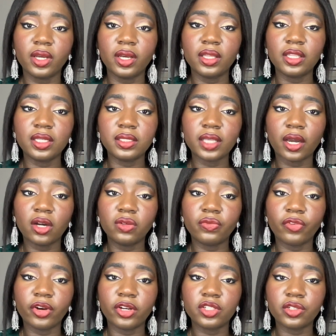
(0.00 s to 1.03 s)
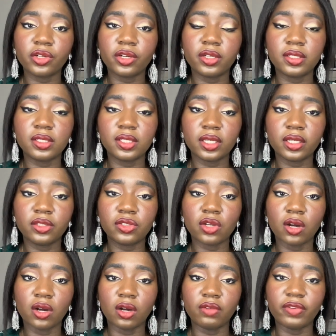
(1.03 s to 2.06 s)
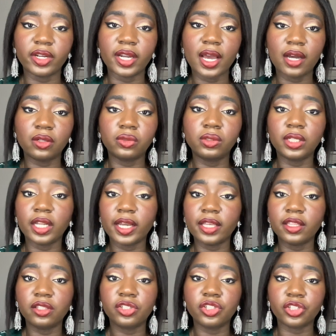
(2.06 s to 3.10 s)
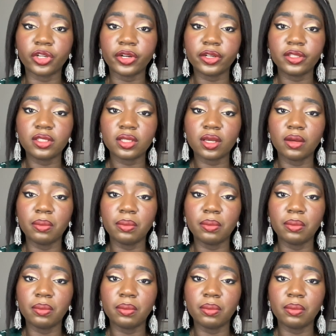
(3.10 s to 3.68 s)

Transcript: The second version consists of an ankle-length shirt,